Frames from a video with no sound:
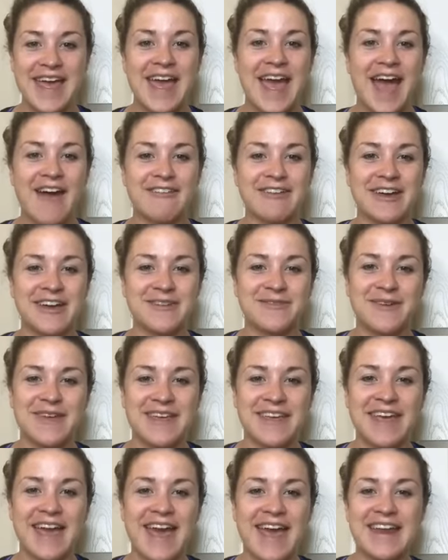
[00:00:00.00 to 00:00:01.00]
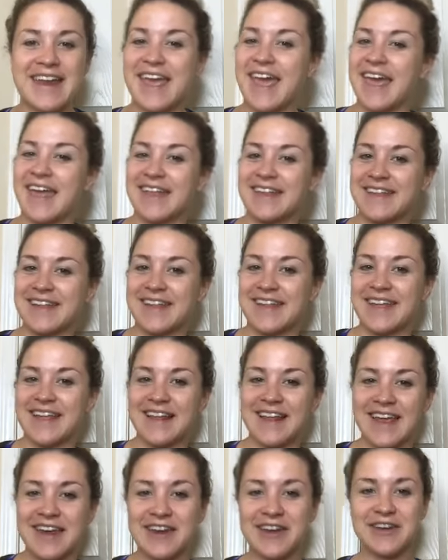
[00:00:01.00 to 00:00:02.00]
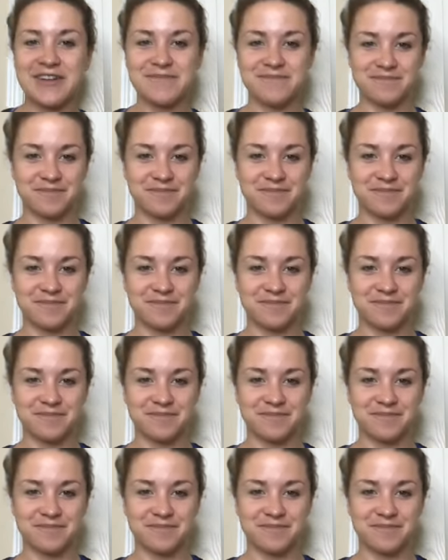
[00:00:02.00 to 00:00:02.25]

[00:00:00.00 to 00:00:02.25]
Have a good weekend and see you later.